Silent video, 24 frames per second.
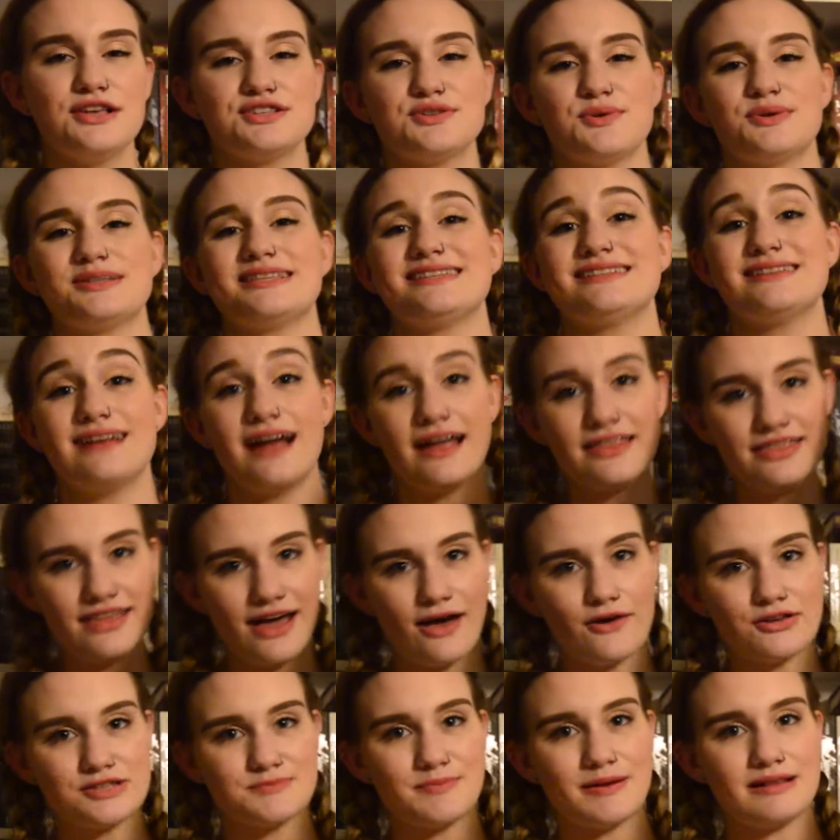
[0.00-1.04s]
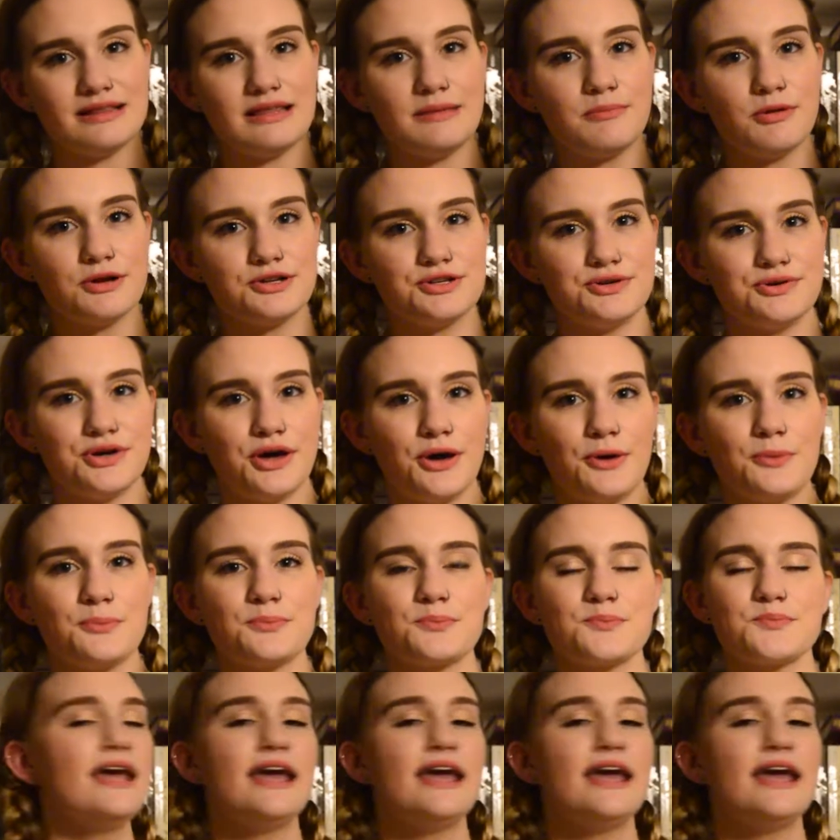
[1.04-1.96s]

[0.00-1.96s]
so it's Ninth House by Leigh Bardugo.